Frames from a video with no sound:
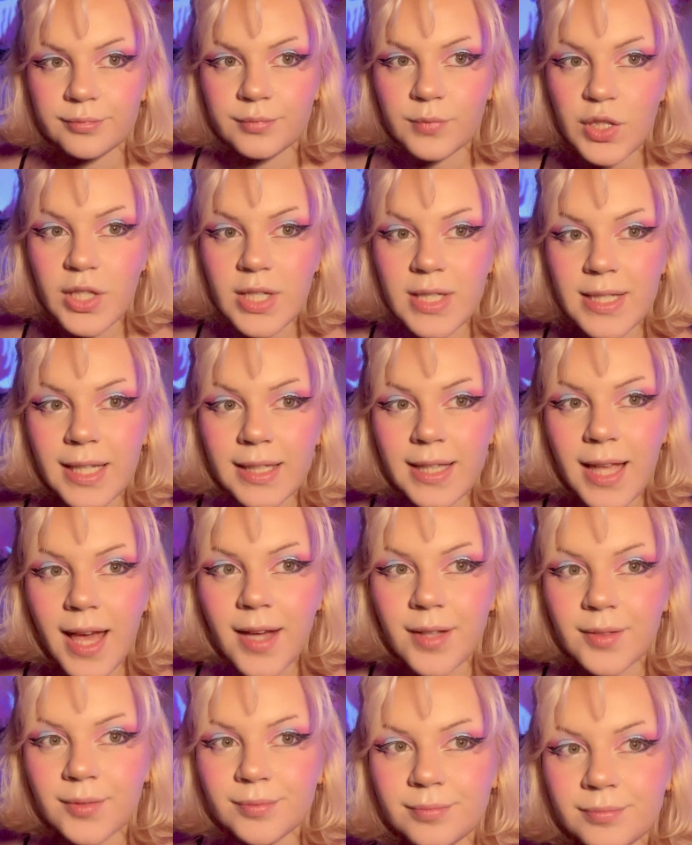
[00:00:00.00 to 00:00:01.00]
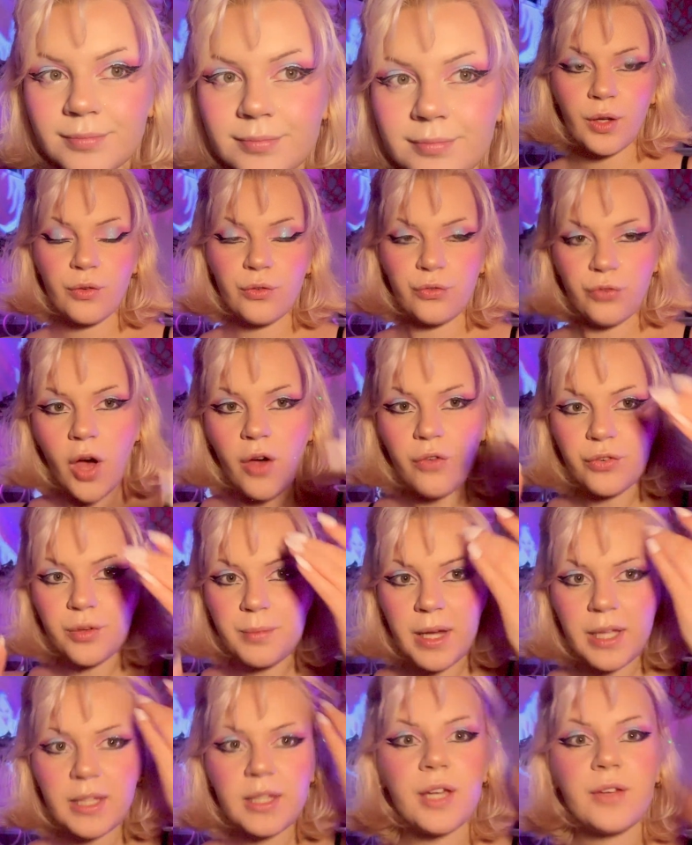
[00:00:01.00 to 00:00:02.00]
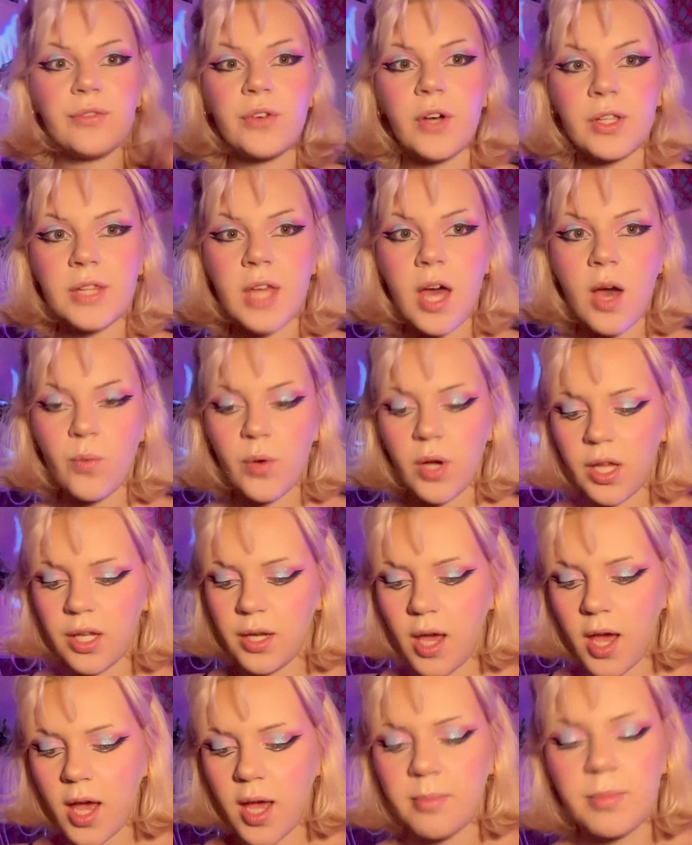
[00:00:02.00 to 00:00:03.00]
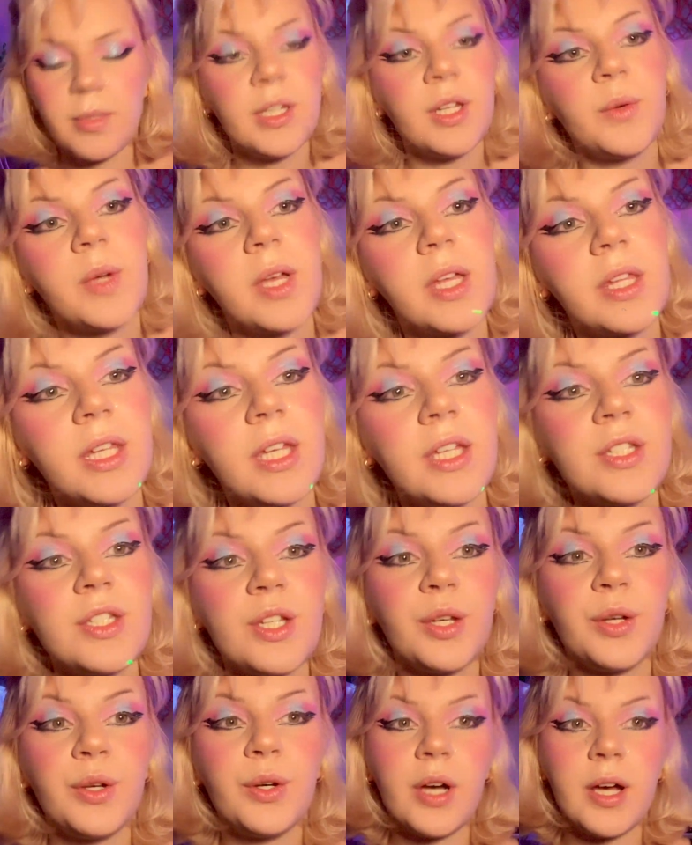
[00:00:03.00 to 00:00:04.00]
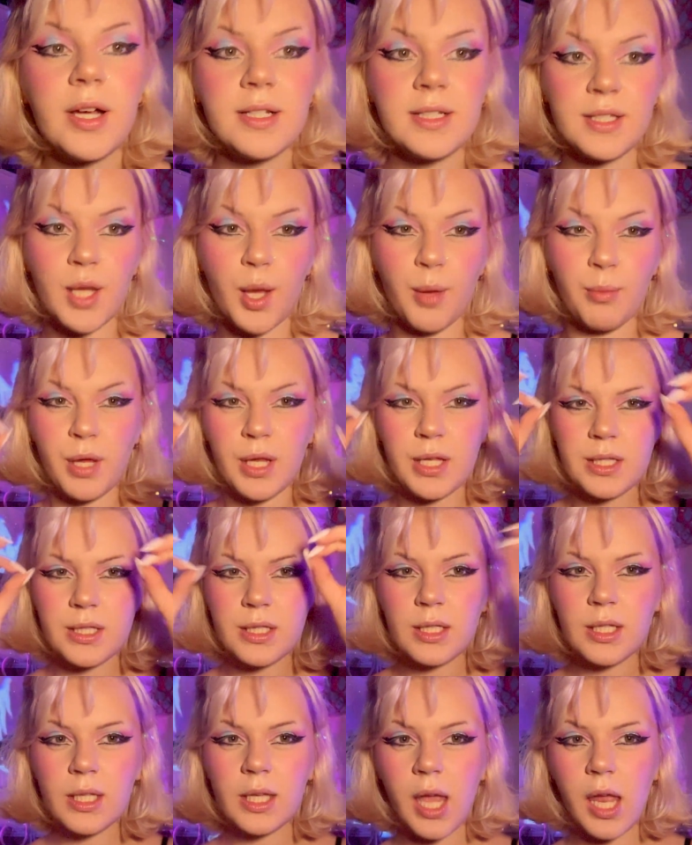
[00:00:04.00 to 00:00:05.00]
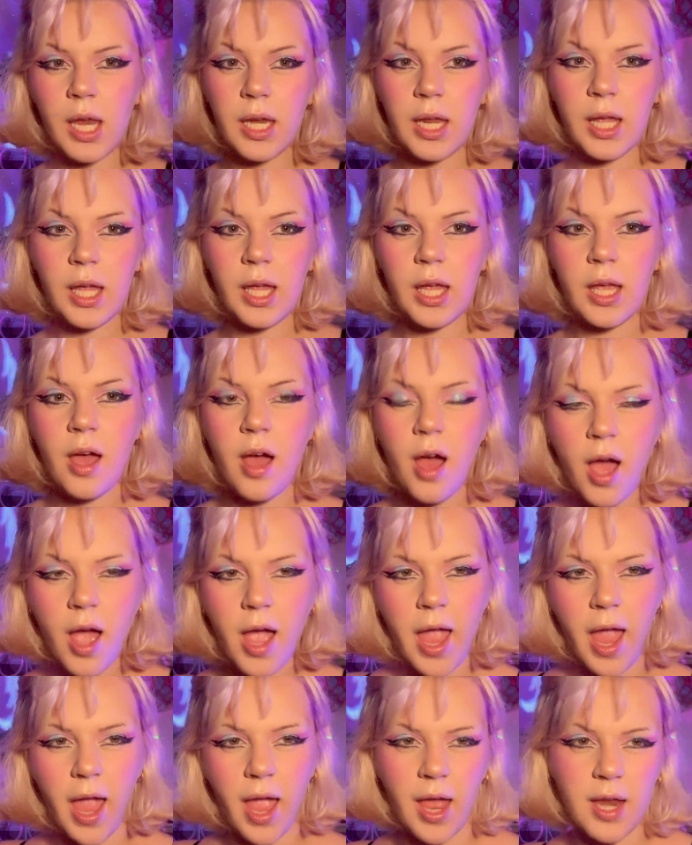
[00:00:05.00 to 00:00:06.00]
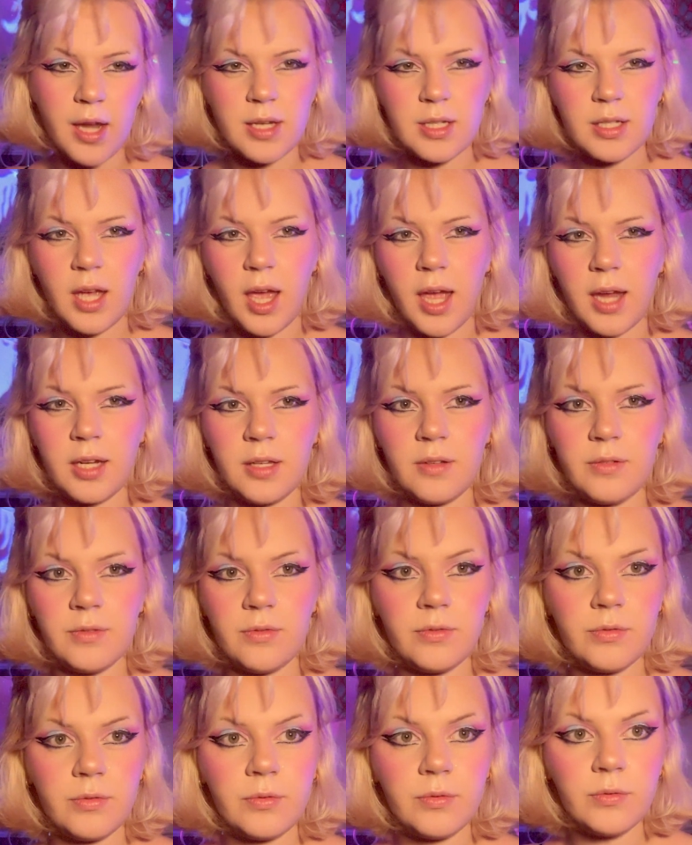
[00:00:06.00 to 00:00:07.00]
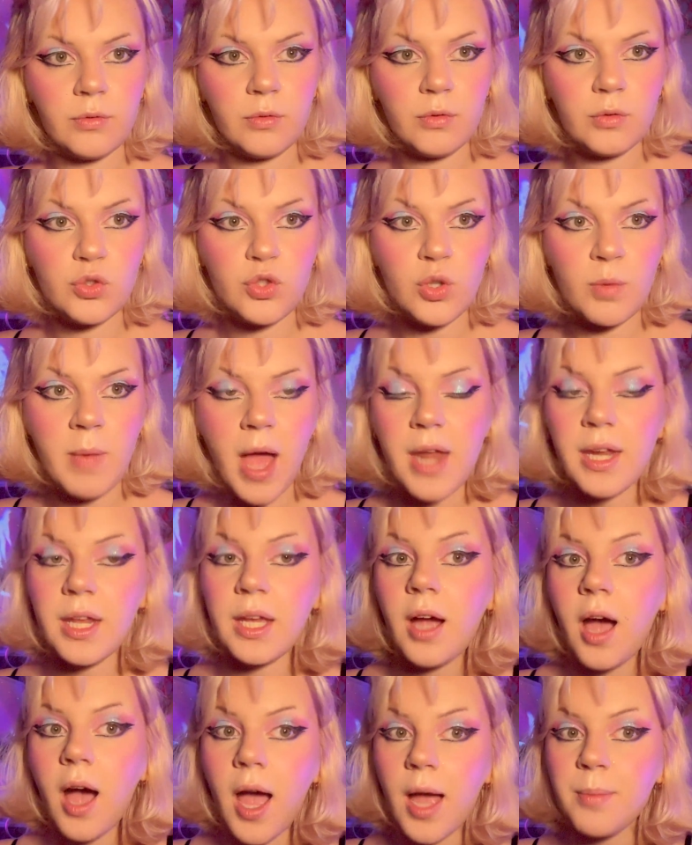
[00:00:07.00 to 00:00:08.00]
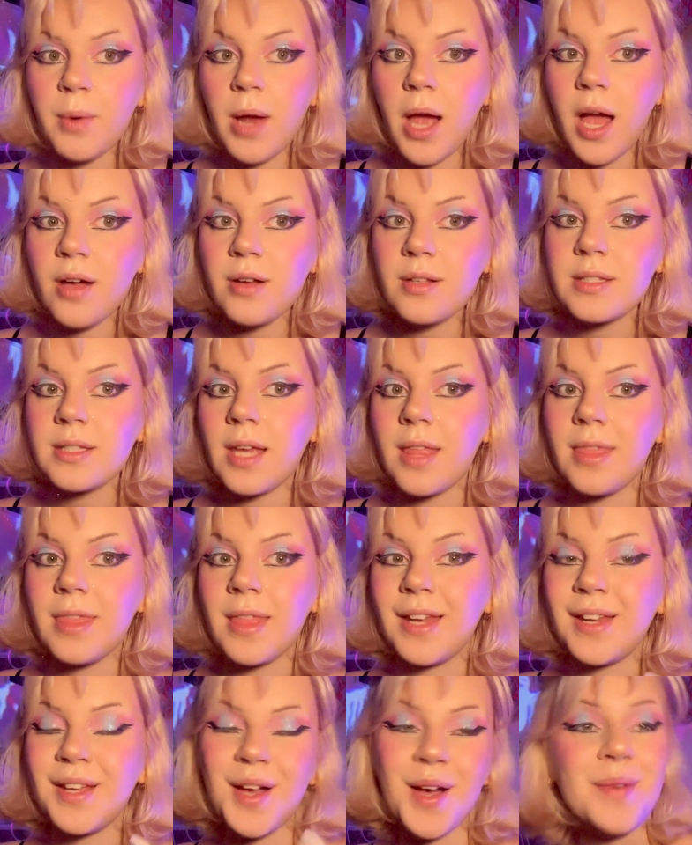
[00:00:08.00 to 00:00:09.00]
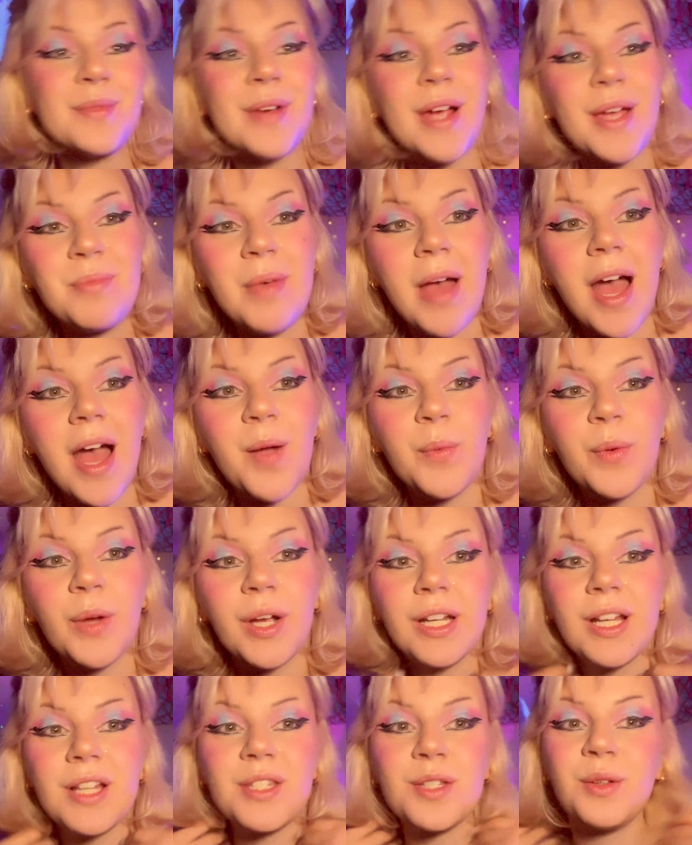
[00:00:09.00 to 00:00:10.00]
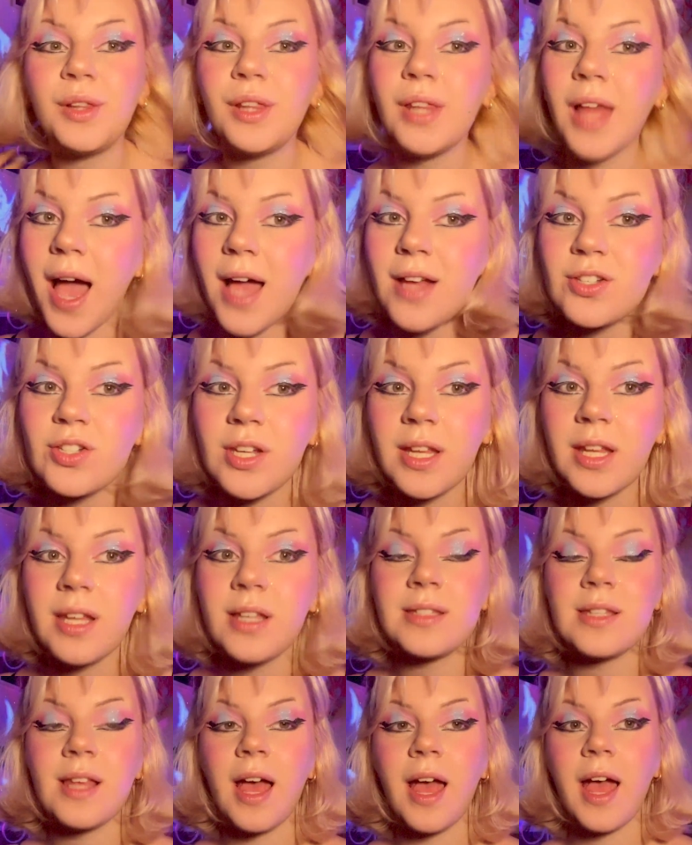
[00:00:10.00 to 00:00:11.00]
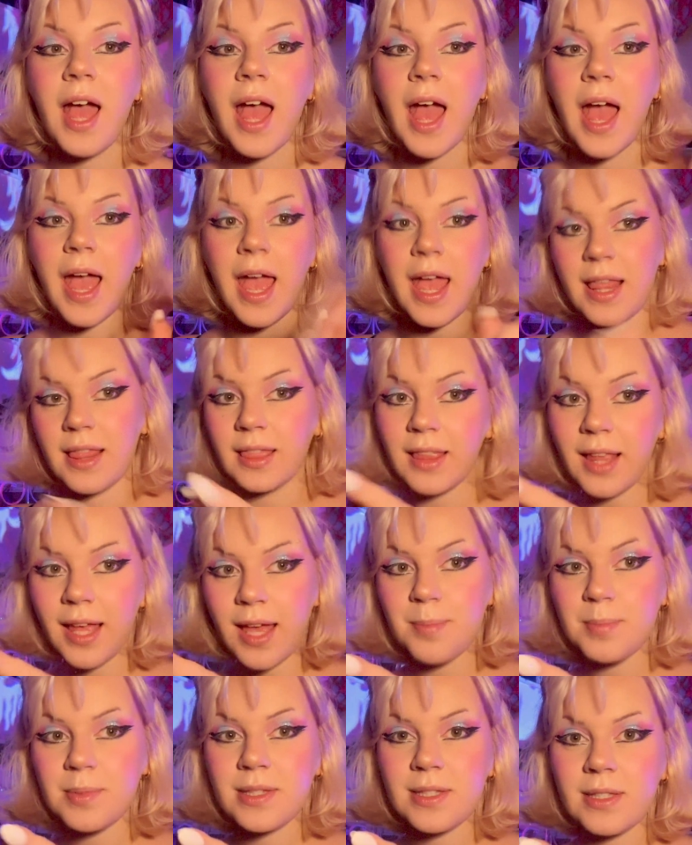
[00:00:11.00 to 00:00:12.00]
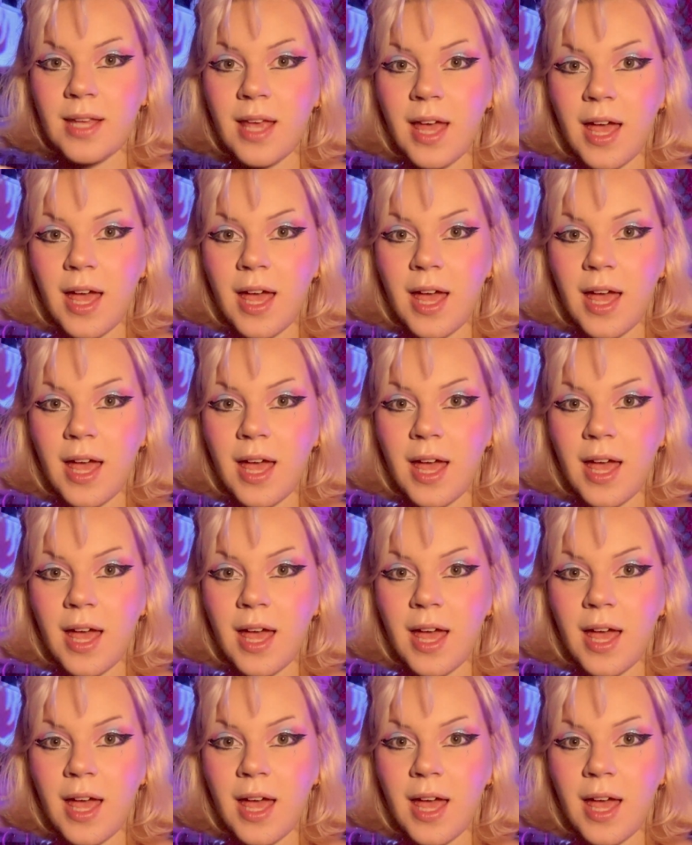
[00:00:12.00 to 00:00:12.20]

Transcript: Just like that. Fought for my life on that one. I'm gonna quickly do some skinny and kind of dramatic eyebrows and then come right back. We're gonna do lashes and lips,